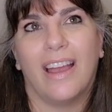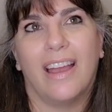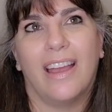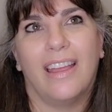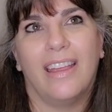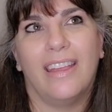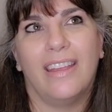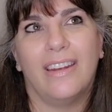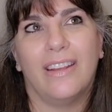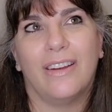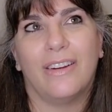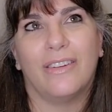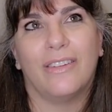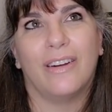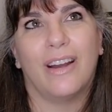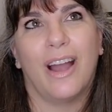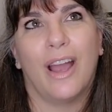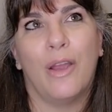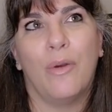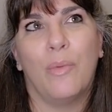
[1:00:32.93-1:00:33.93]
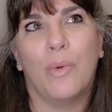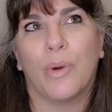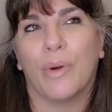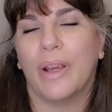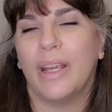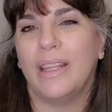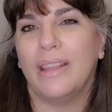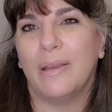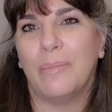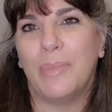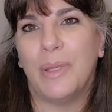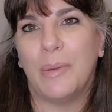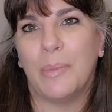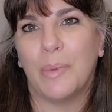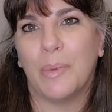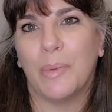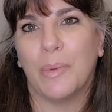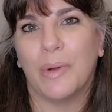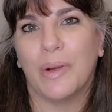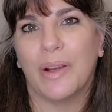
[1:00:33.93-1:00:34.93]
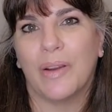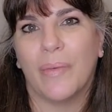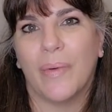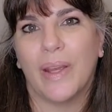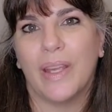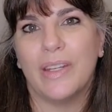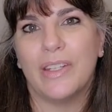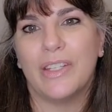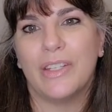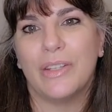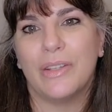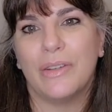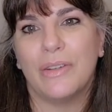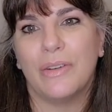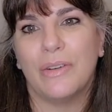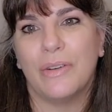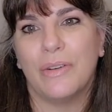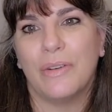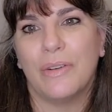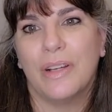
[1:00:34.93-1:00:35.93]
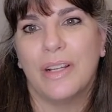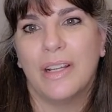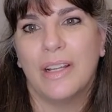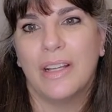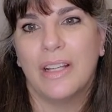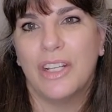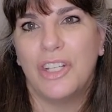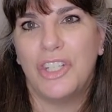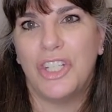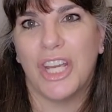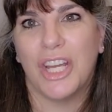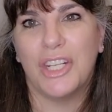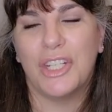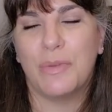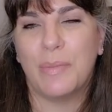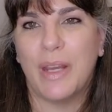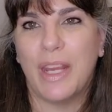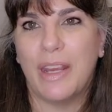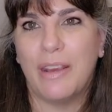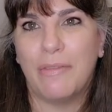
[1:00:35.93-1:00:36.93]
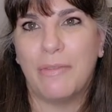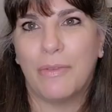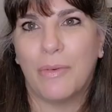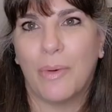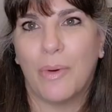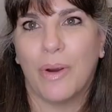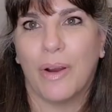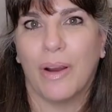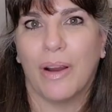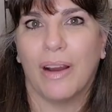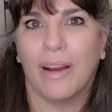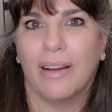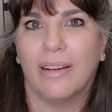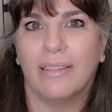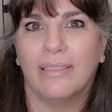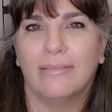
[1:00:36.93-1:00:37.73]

You know, I worried that people were going to judge me for